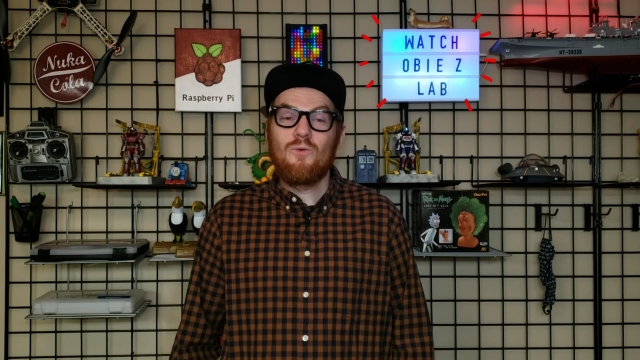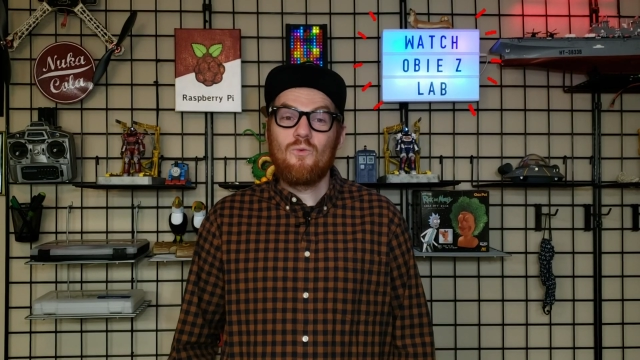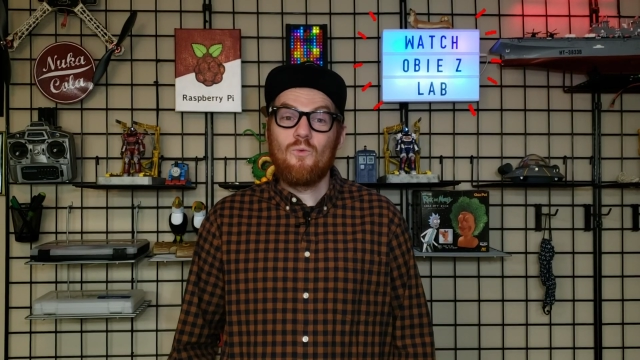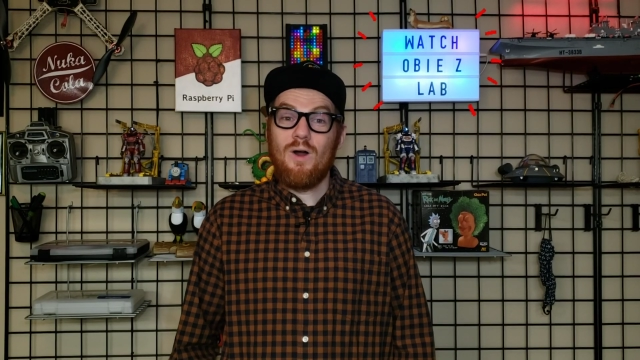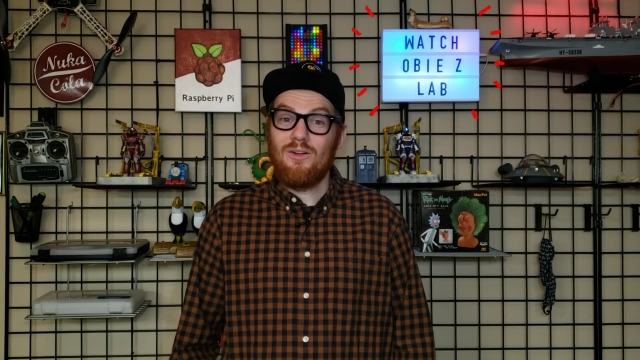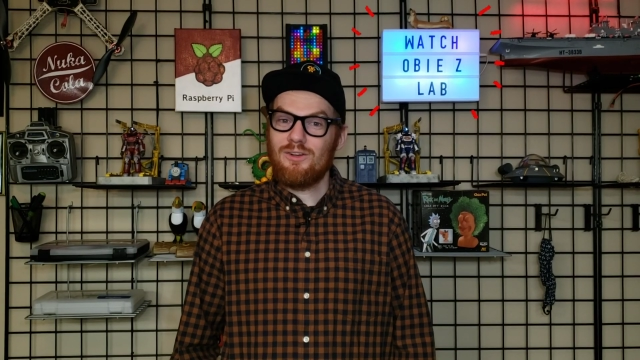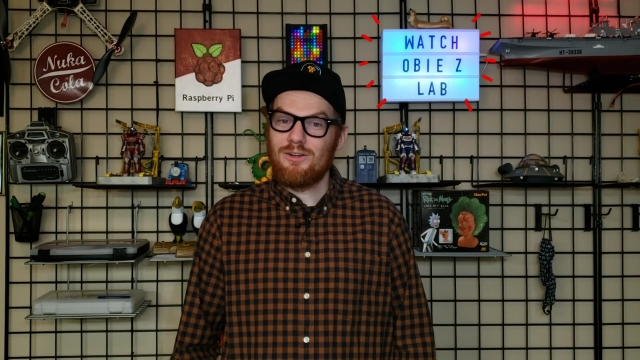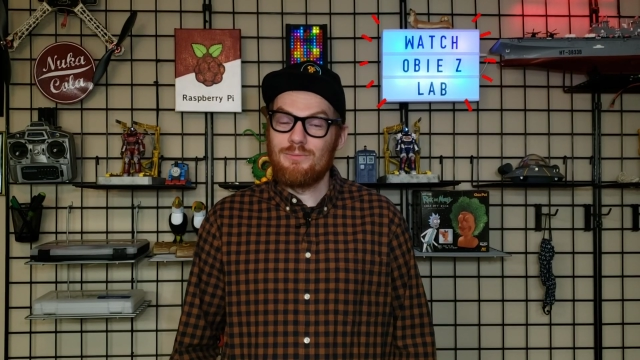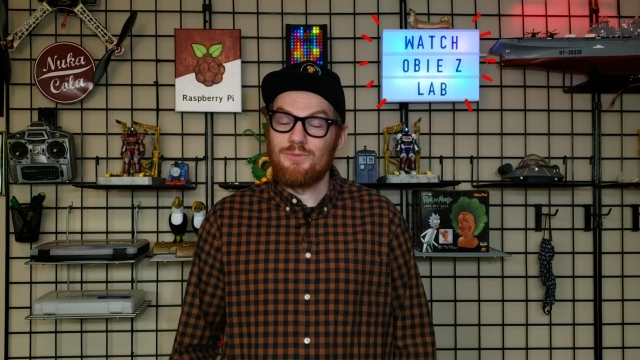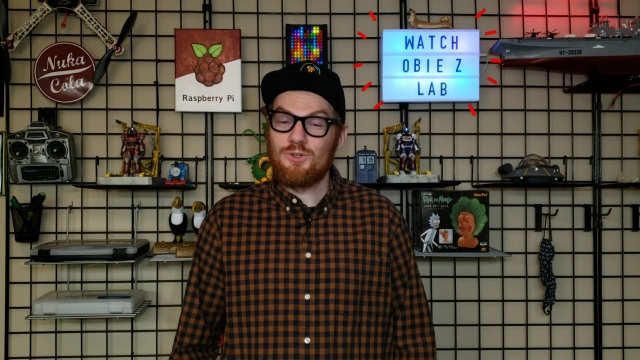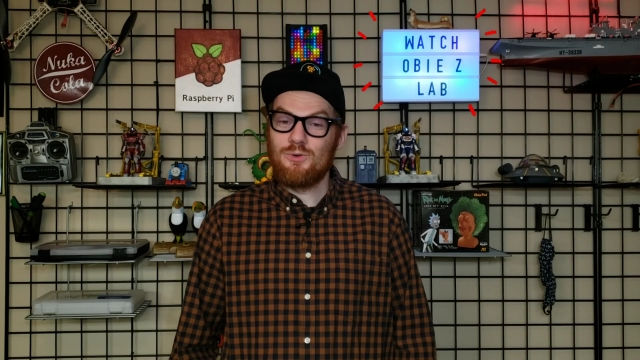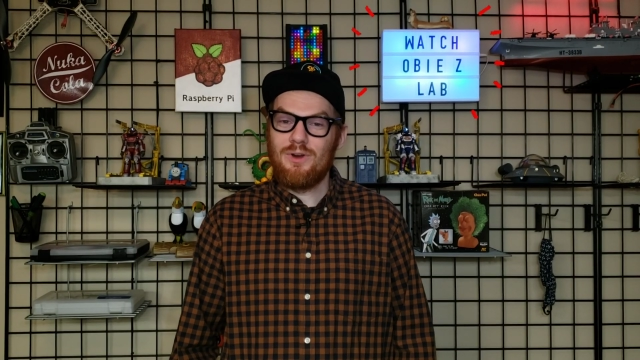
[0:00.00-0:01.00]

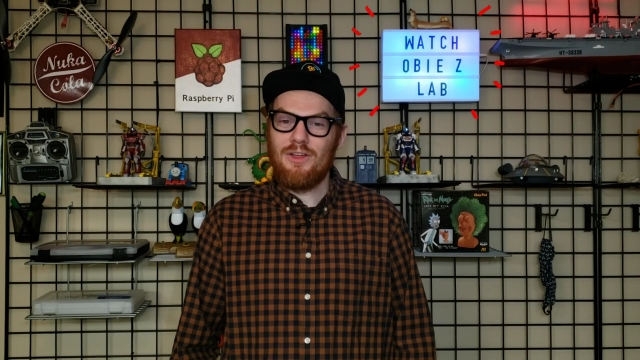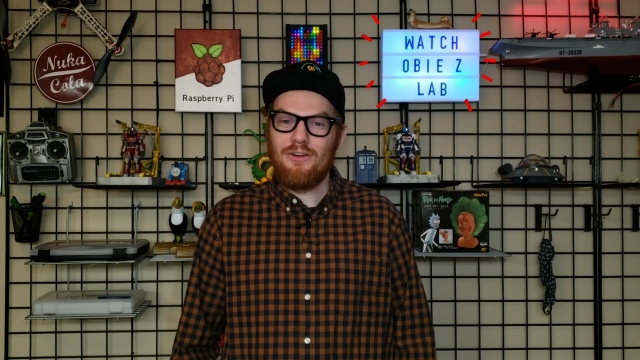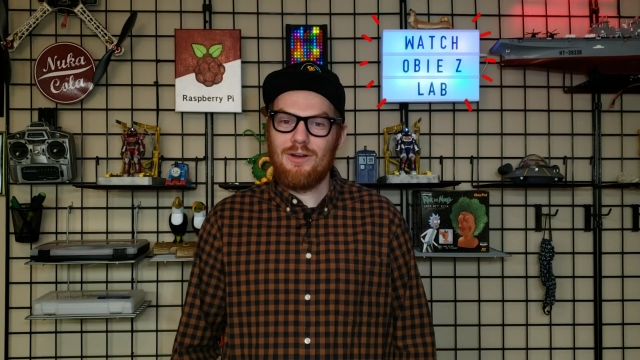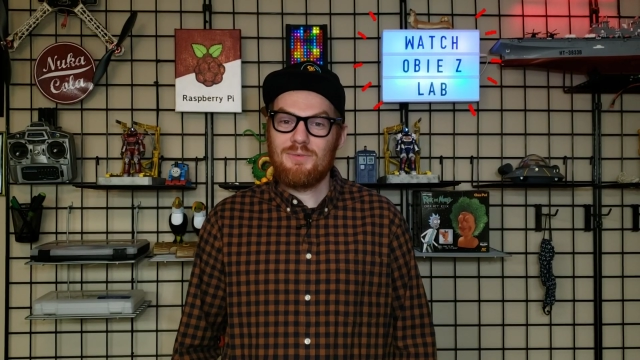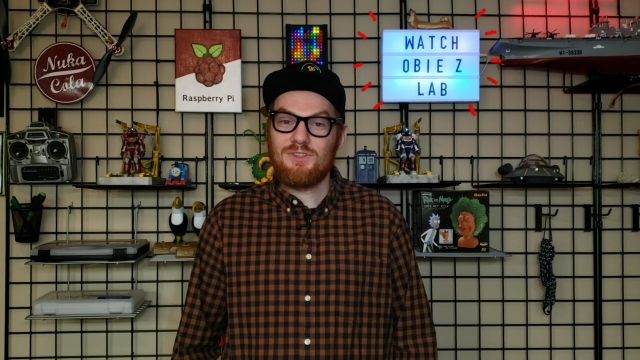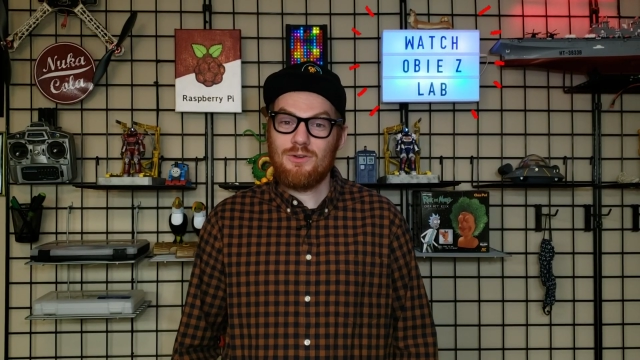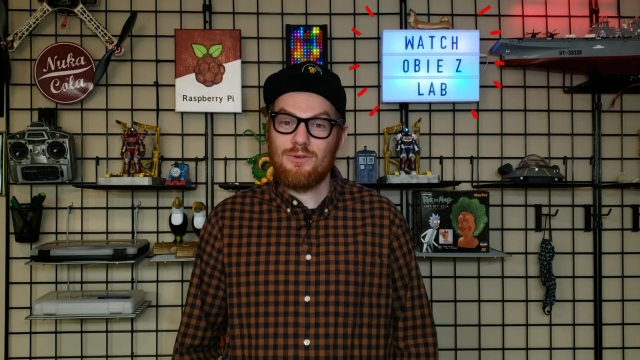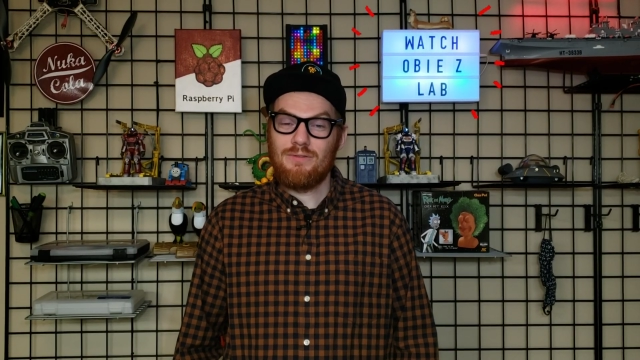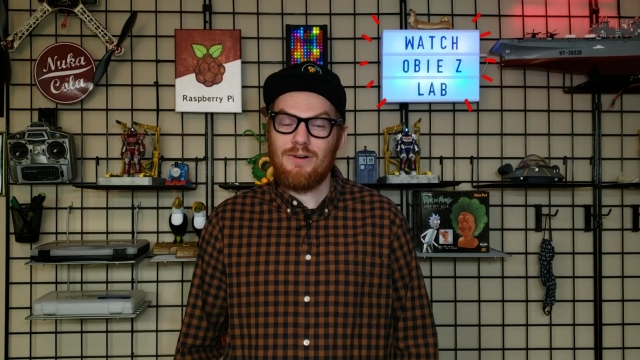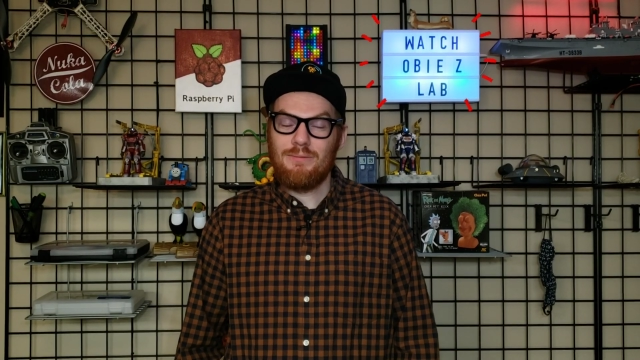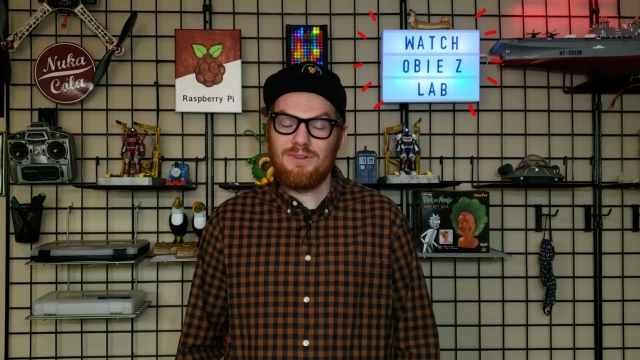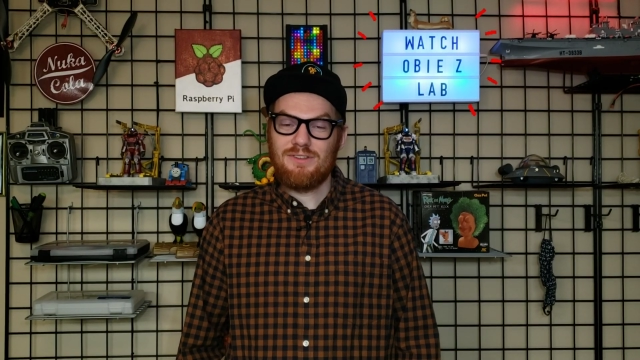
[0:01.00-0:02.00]
Welcome to another episode of
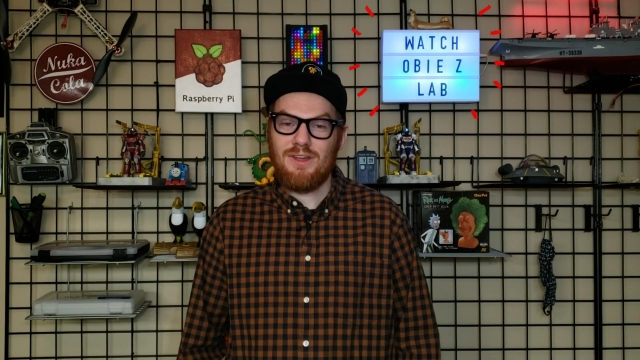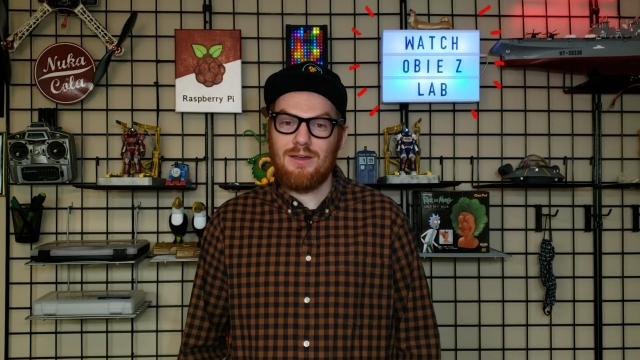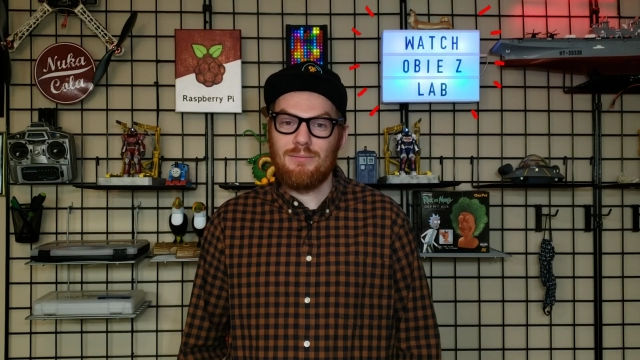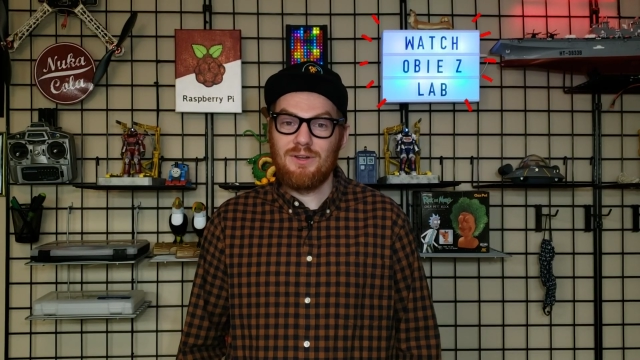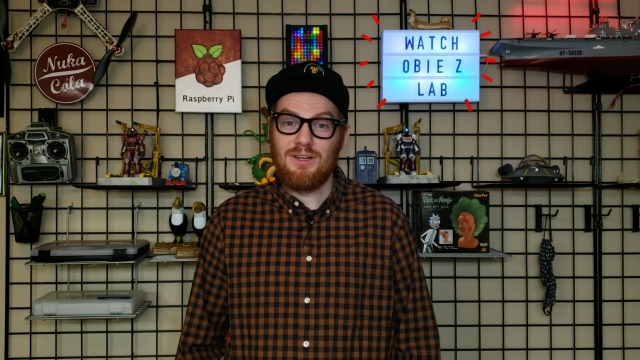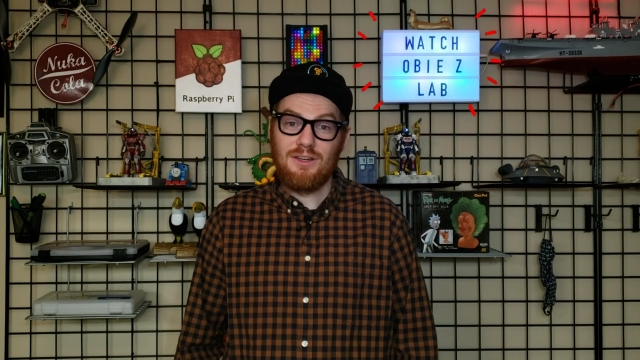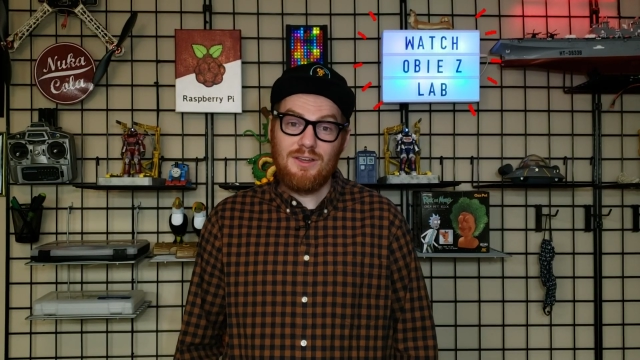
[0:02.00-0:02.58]
Obie'z Lab.